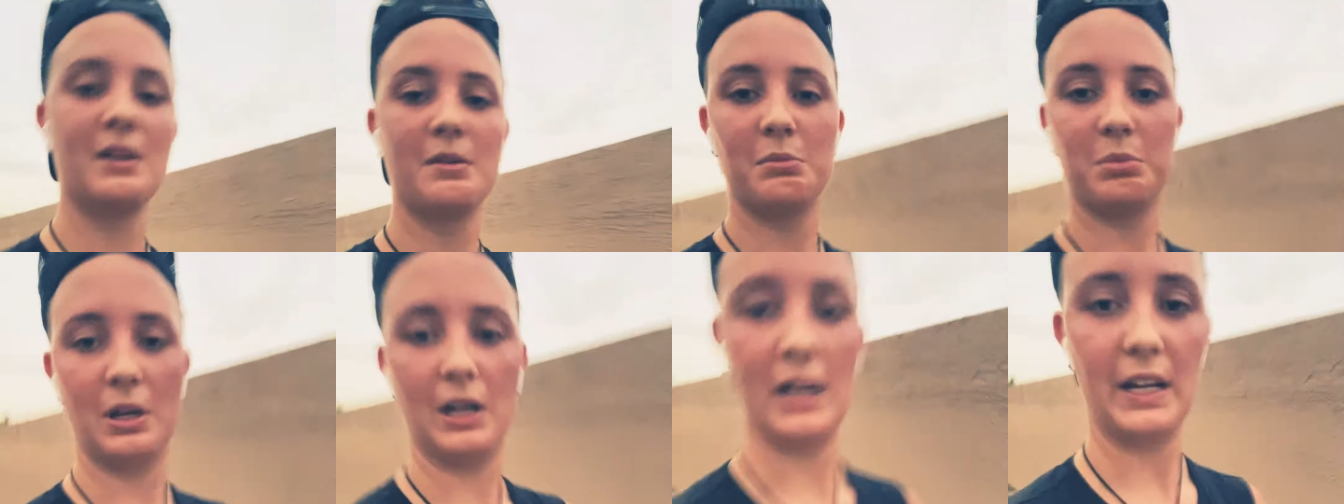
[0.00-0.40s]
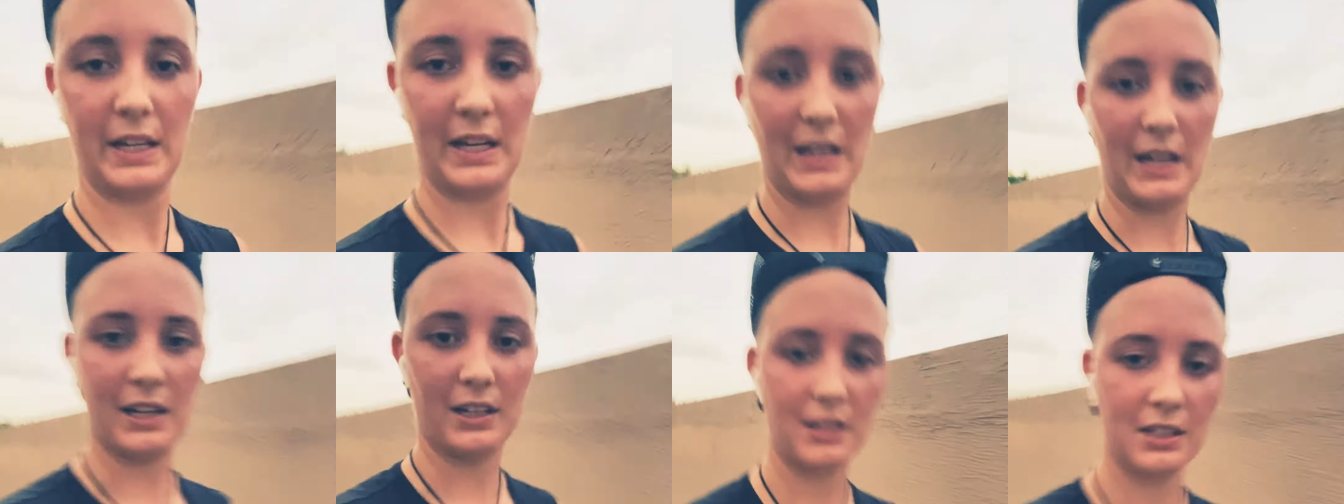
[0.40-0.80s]
But
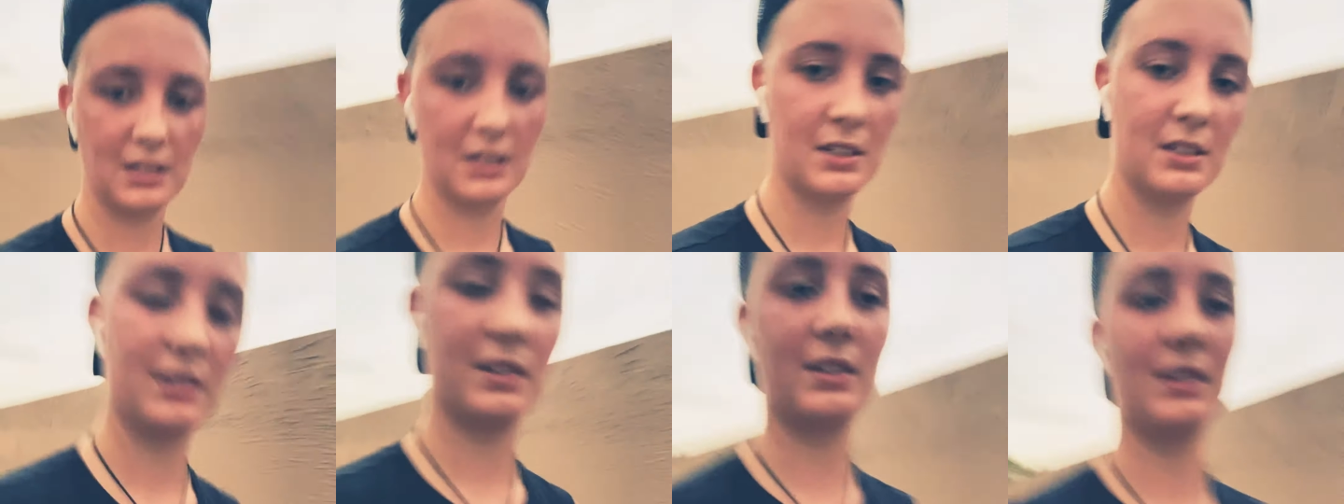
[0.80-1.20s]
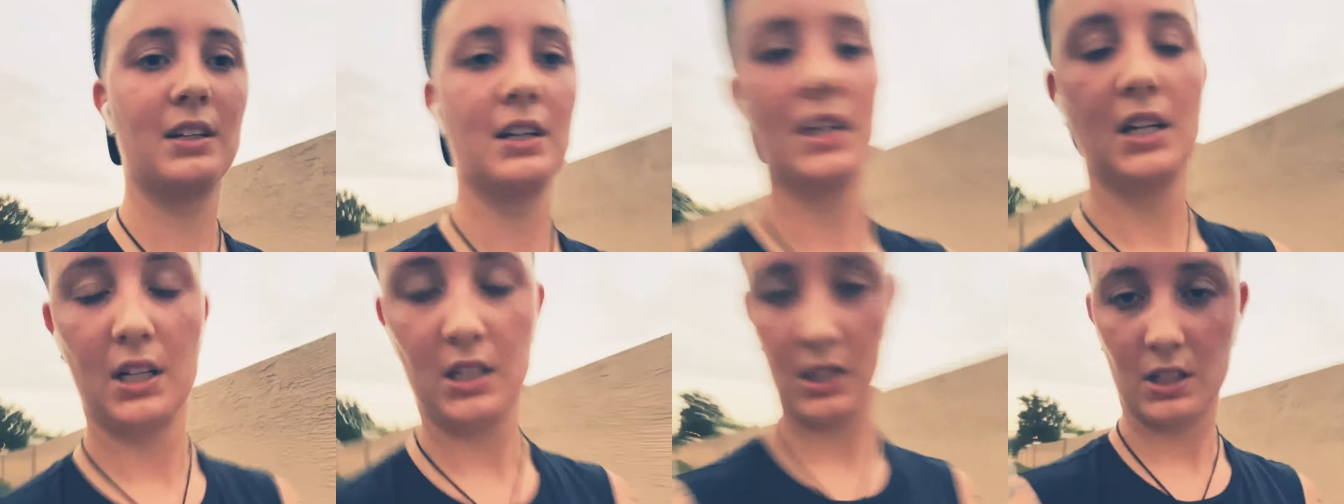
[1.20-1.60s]
yeah,
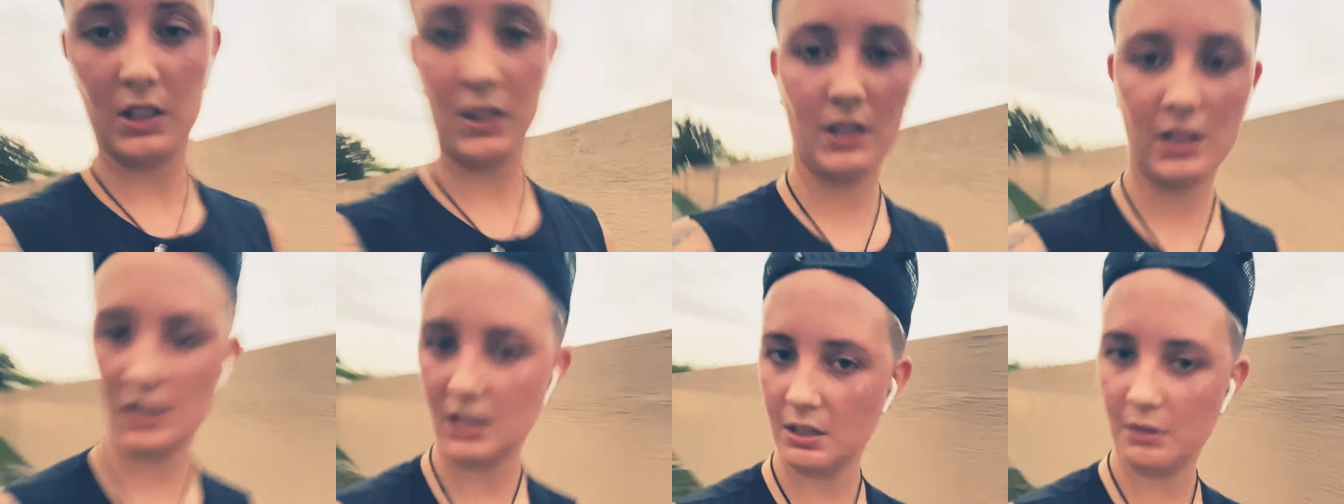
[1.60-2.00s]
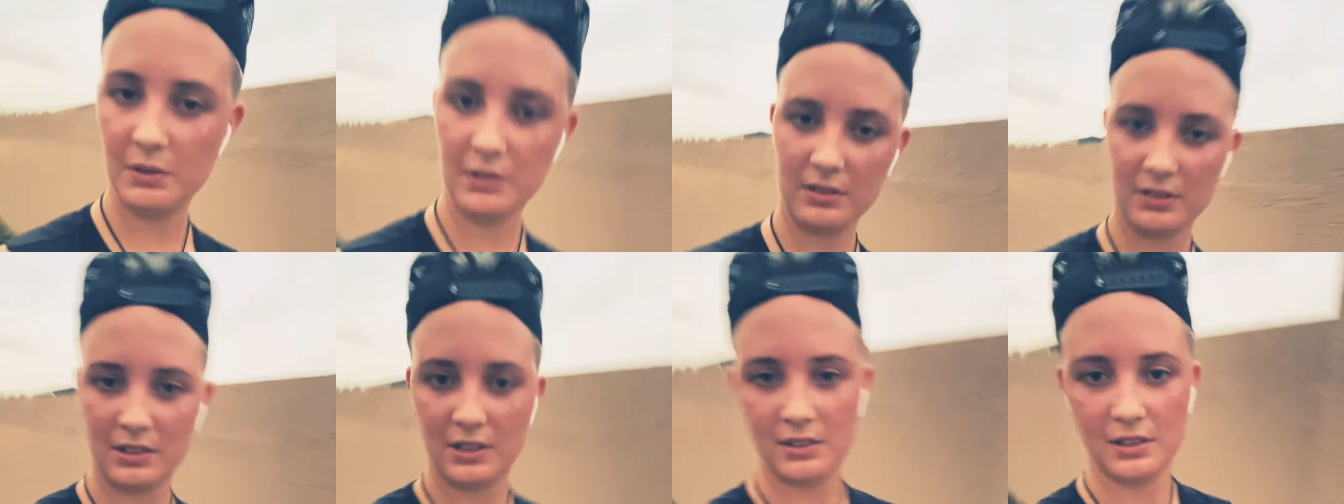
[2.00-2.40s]
good thing it
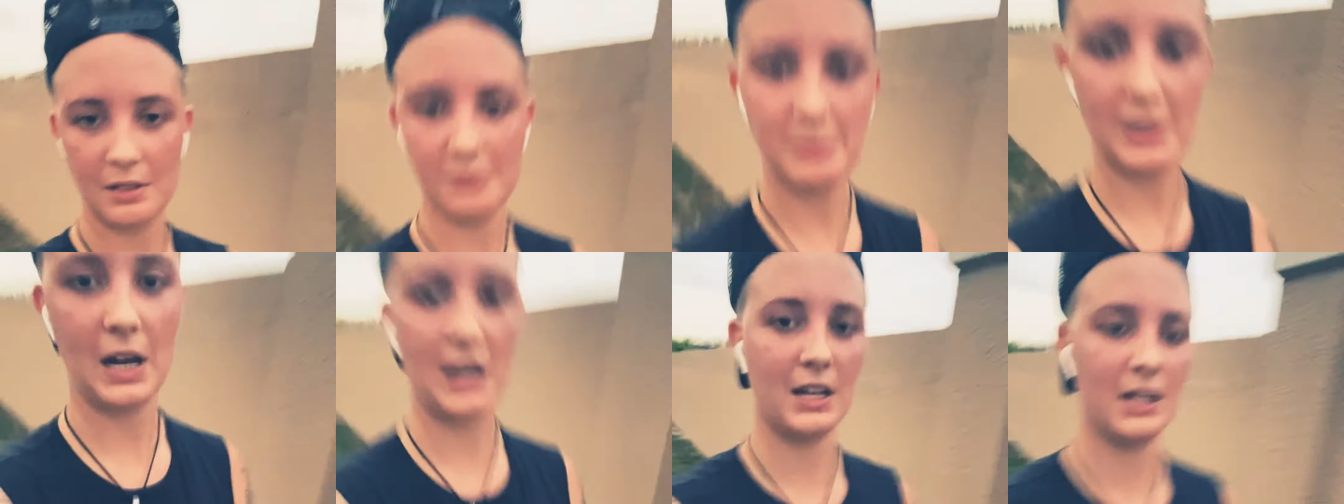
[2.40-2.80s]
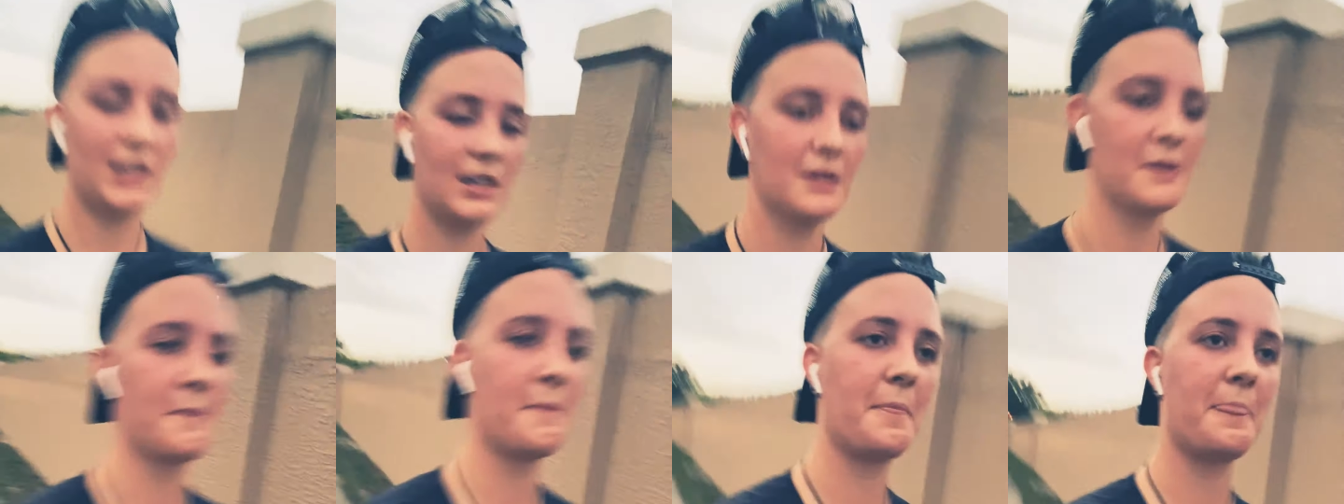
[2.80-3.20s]
wasn't a dead body.
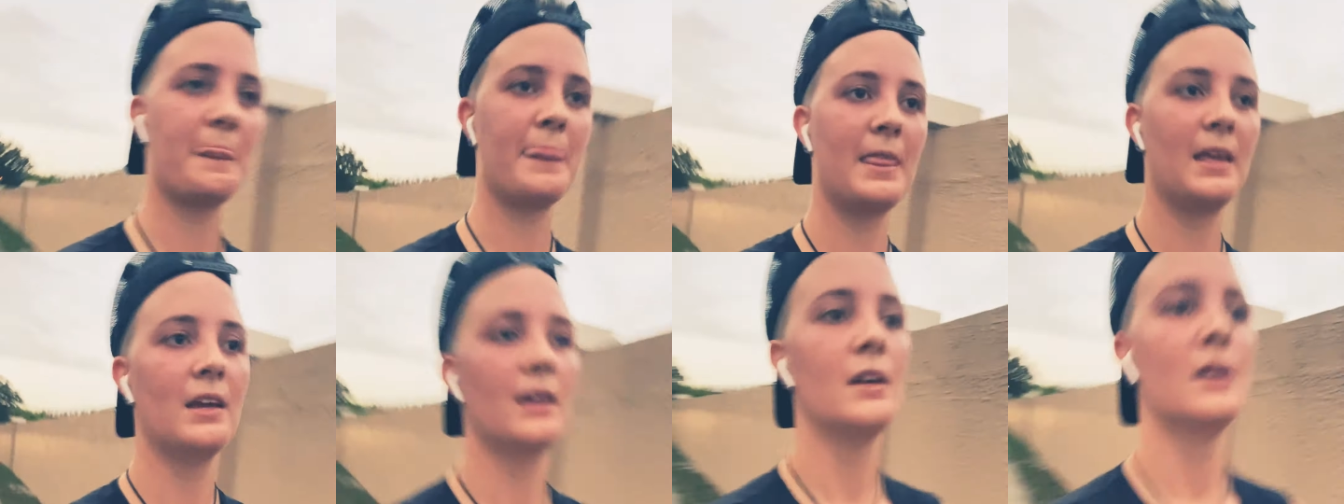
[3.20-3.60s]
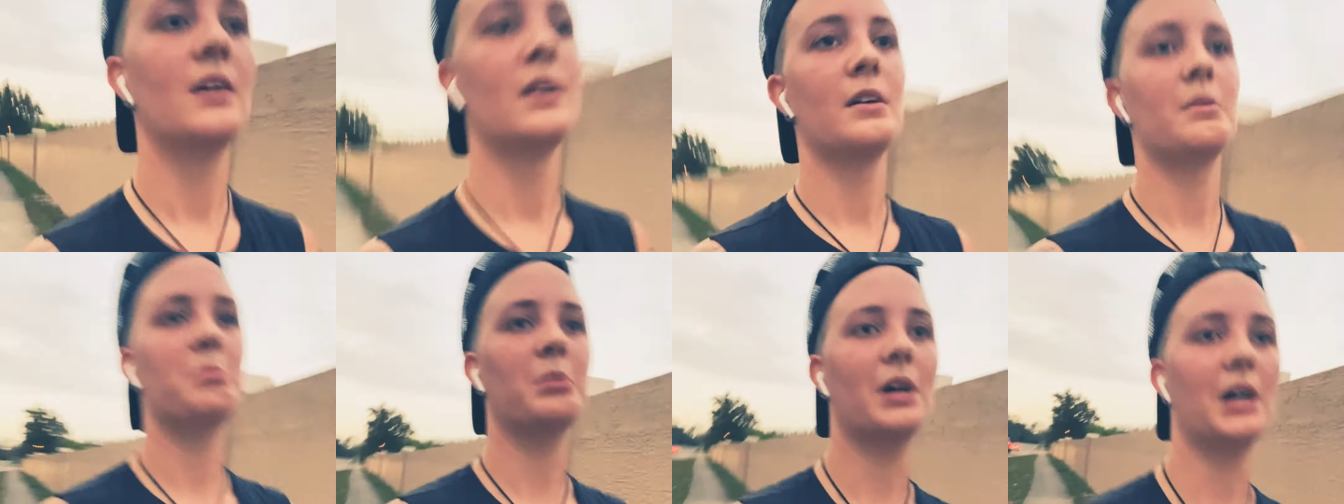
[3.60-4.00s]

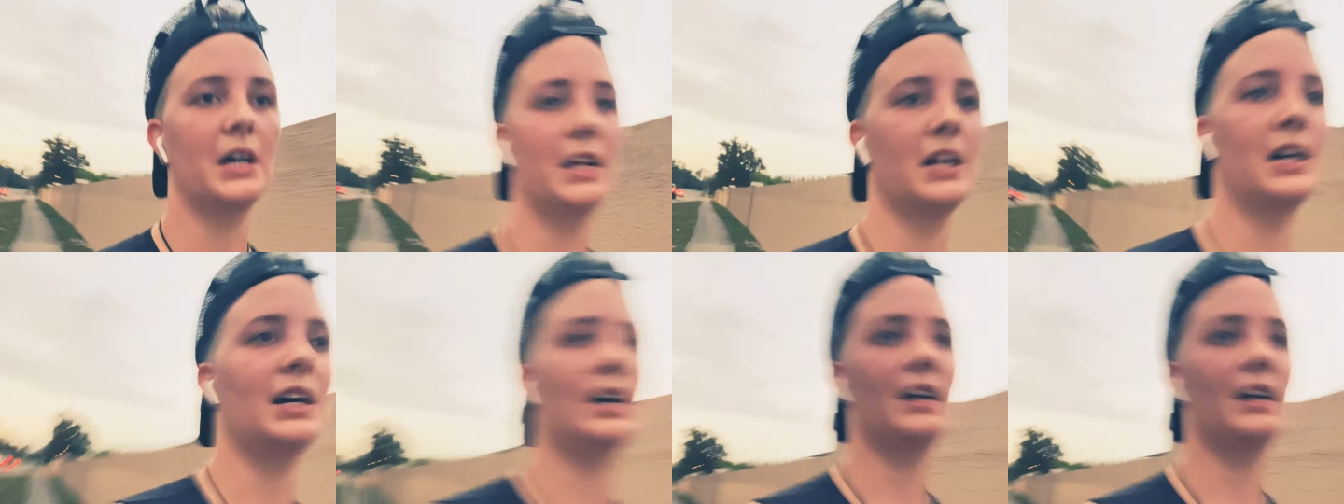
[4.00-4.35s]
But